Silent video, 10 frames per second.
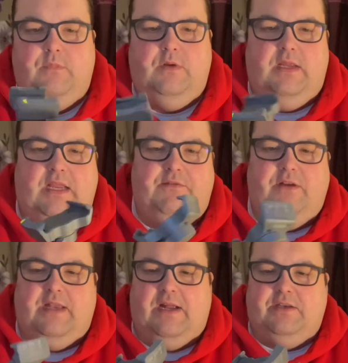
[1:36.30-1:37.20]

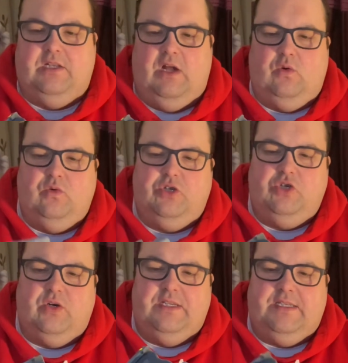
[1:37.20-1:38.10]
Even down to like all the
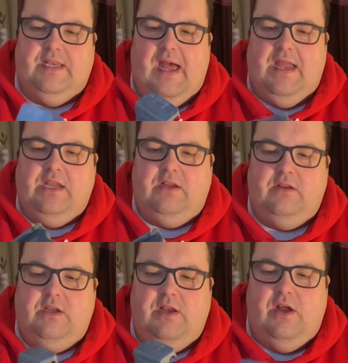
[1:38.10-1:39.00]
joints and that,
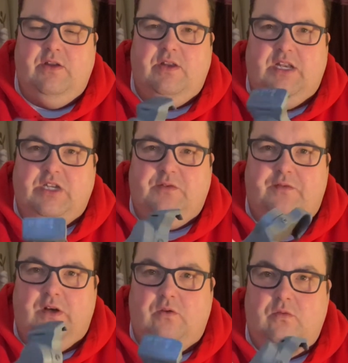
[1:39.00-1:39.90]
you know, they just
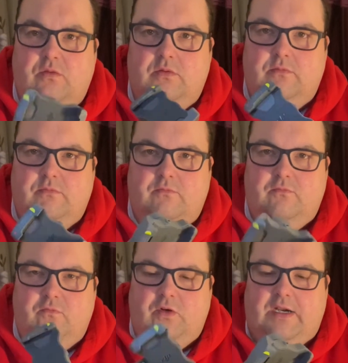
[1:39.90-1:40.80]
feel
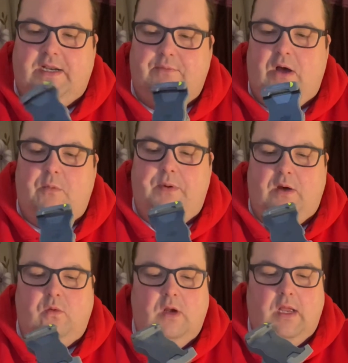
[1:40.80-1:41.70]
really well
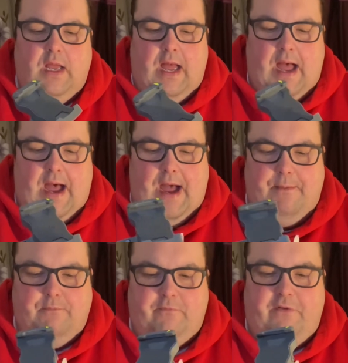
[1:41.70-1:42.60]
built.
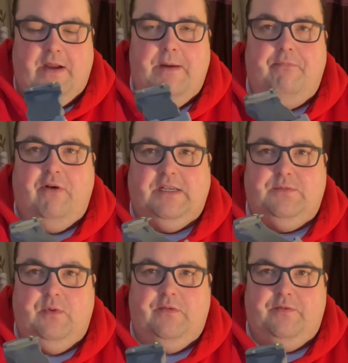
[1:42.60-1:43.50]
Very
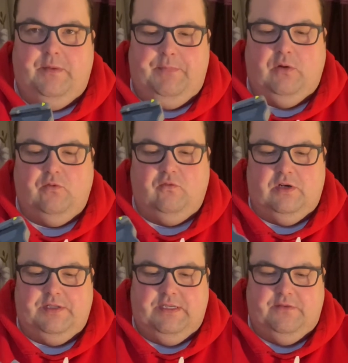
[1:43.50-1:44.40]
impressed with the build
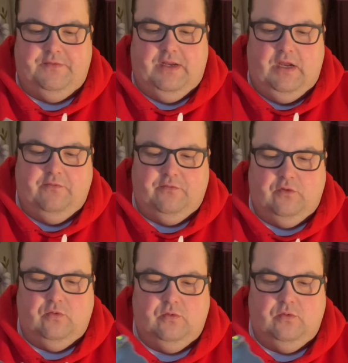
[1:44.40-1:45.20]
quality of it overall.